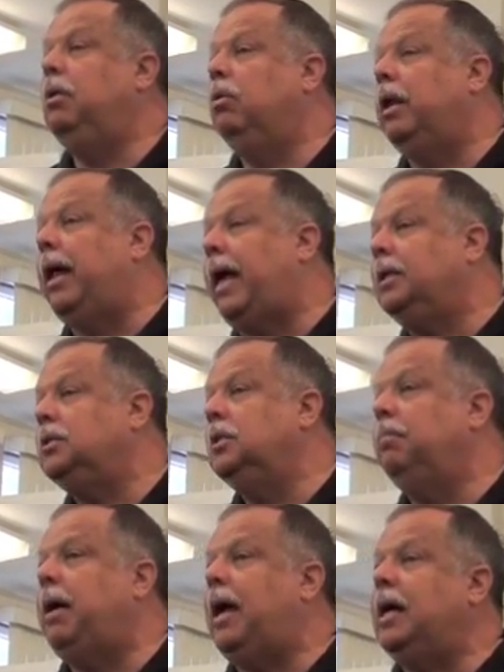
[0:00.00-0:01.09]
been relaxed
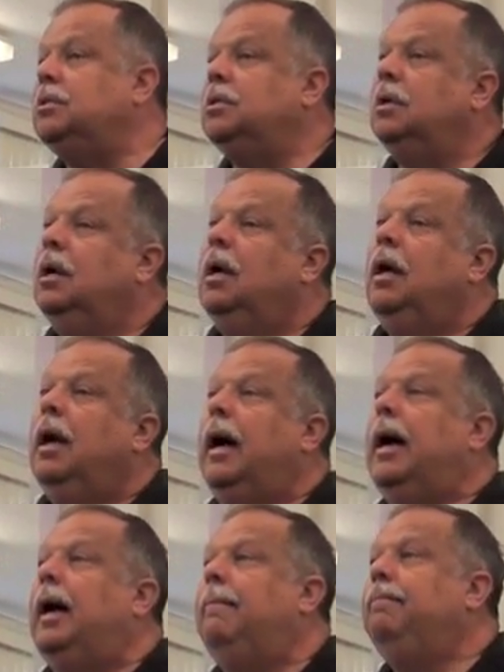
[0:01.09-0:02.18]
in the past,
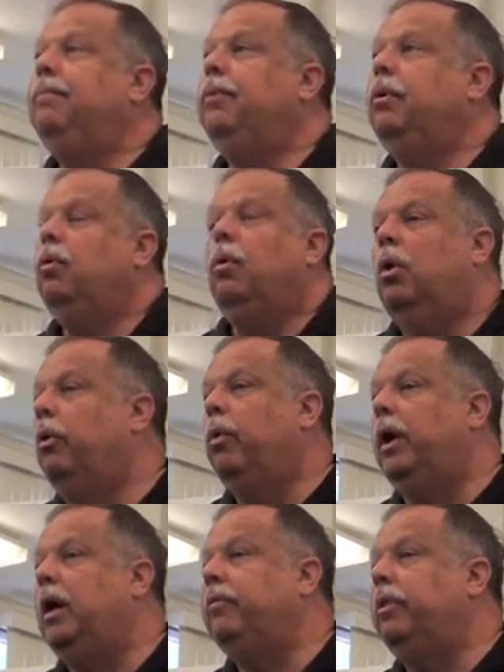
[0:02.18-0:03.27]
or
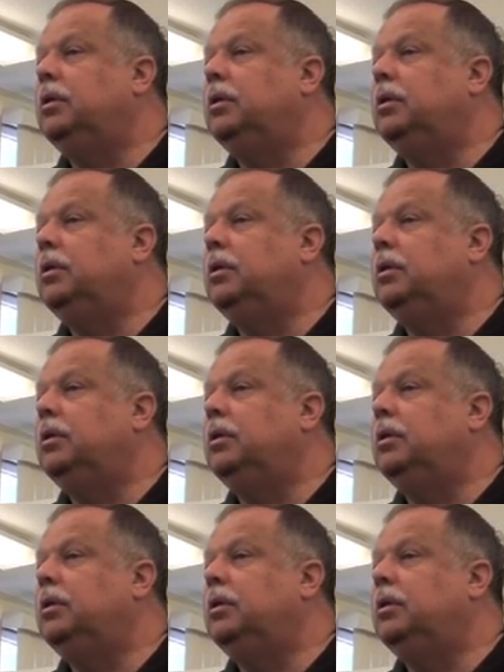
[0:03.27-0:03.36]
whatever.